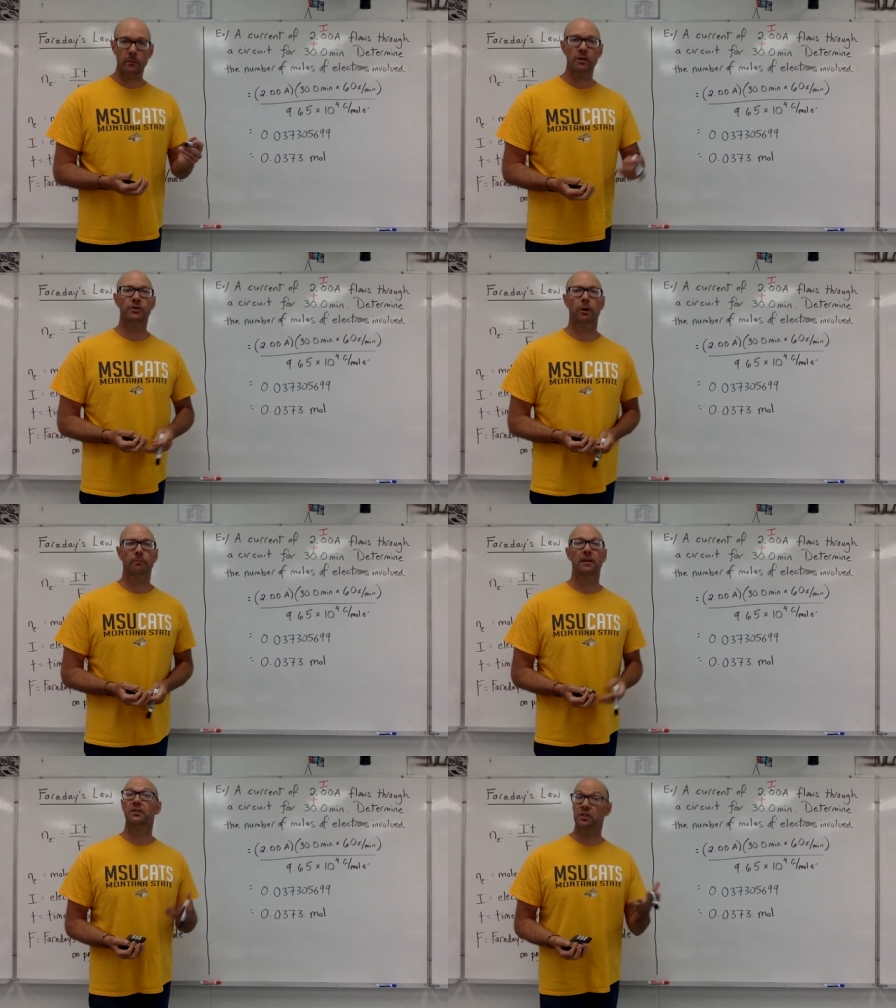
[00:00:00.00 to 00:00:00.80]
So
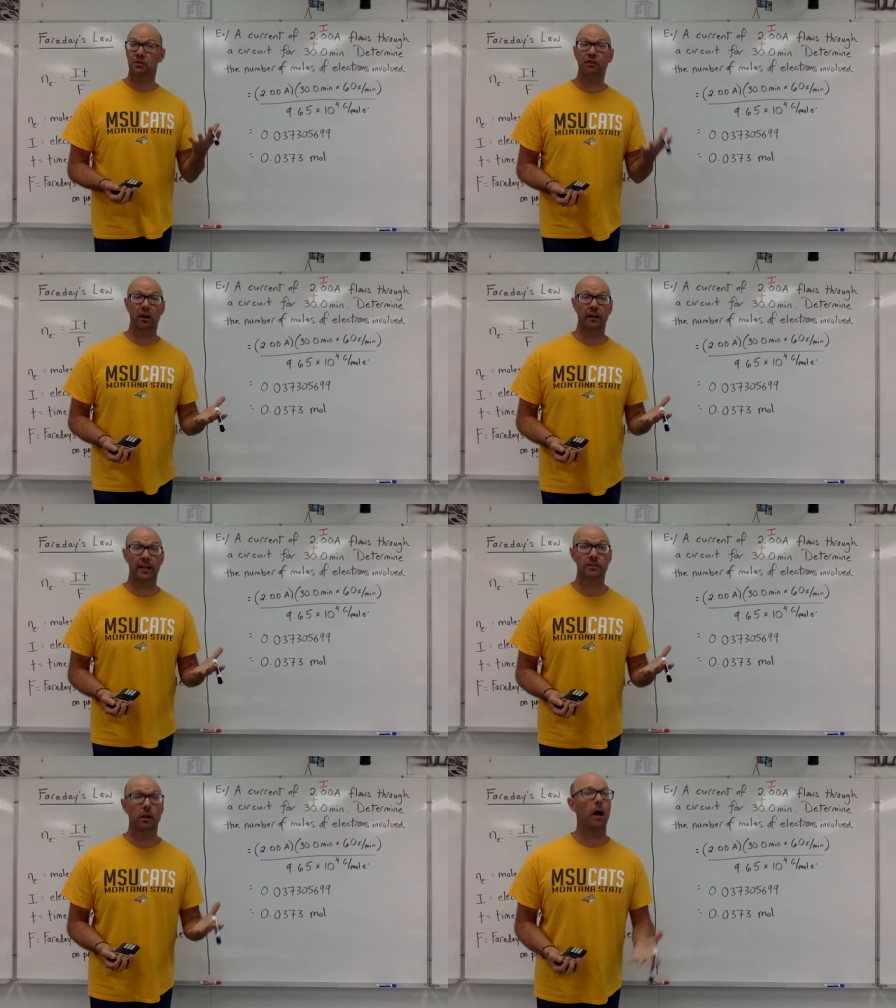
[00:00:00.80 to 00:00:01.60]
this is
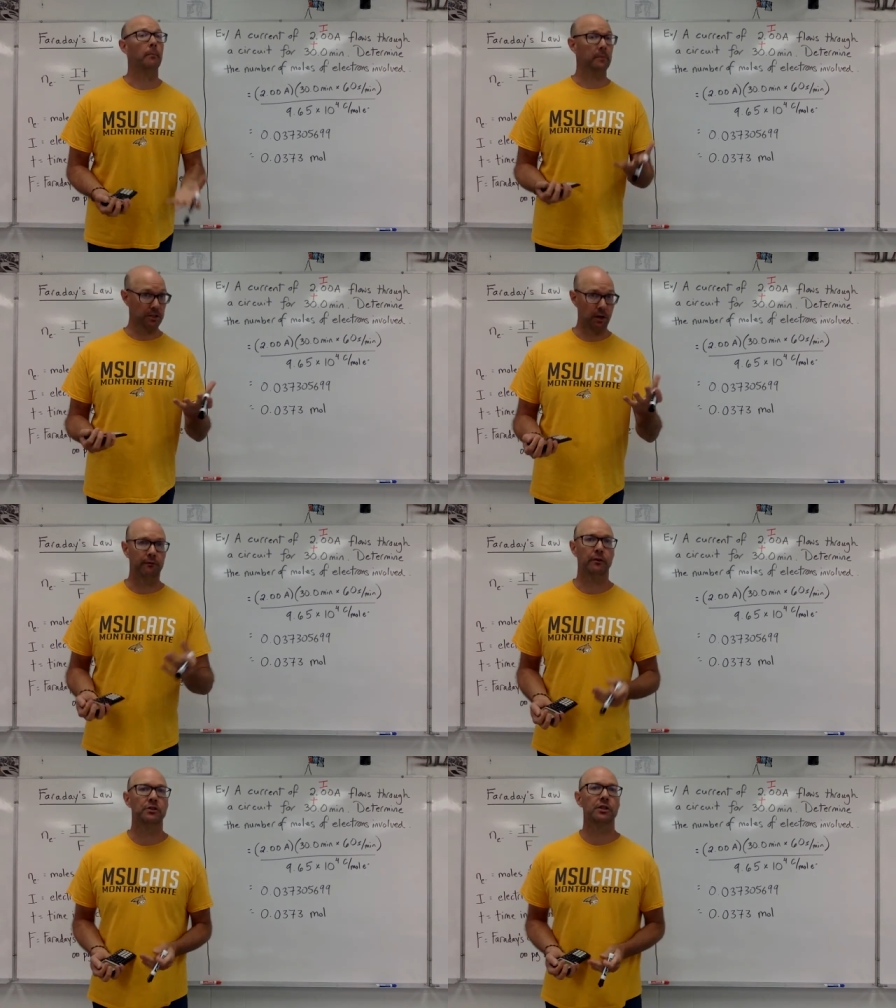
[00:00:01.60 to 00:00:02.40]
Faraday's law. It's our
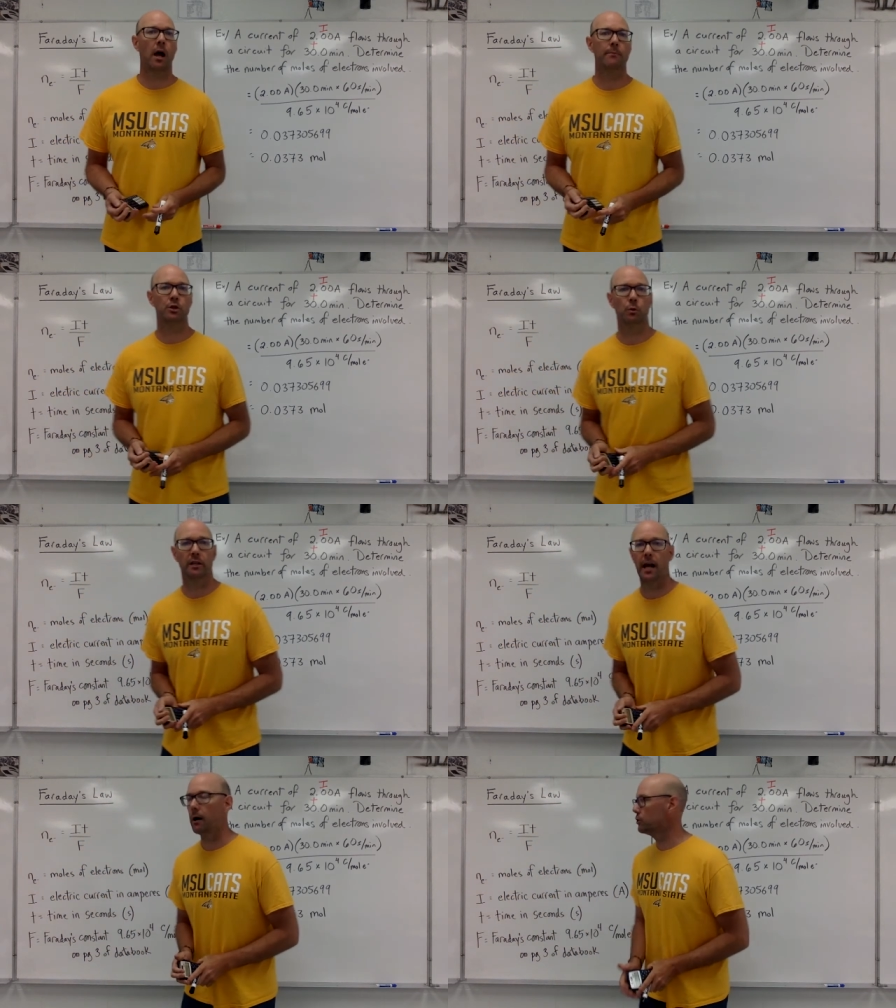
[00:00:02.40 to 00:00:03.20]
first time to
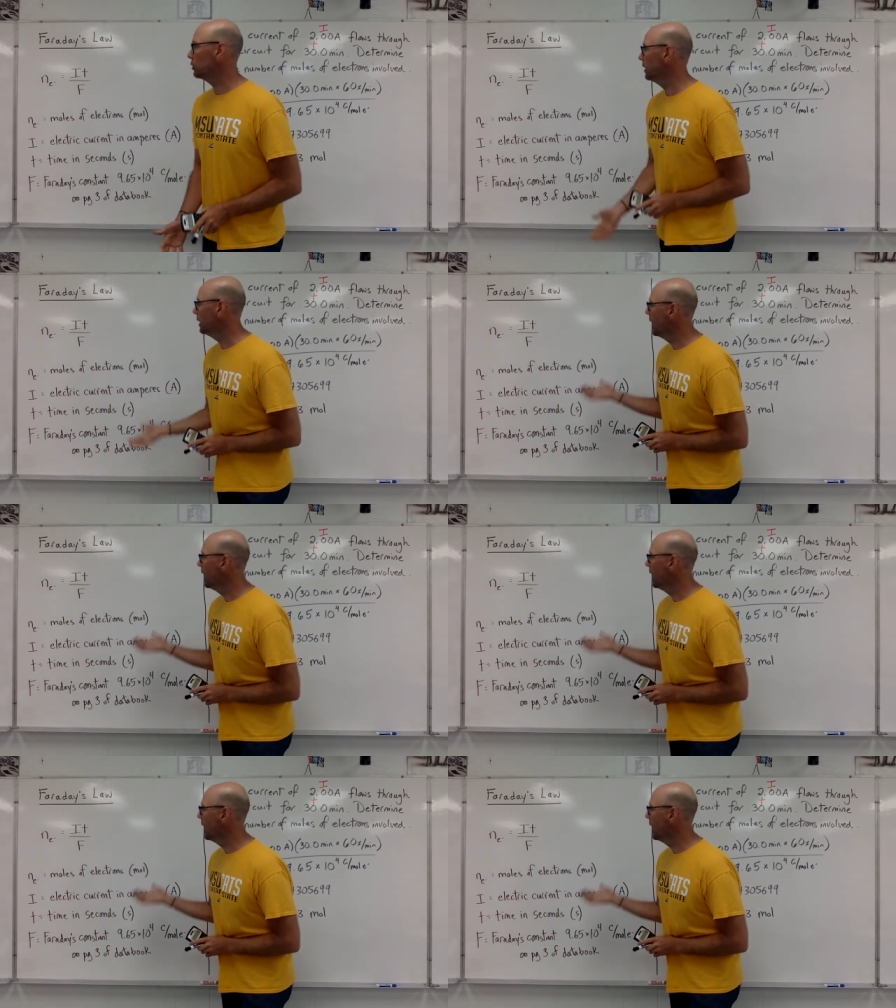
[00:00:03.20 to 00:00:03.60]
encounter it.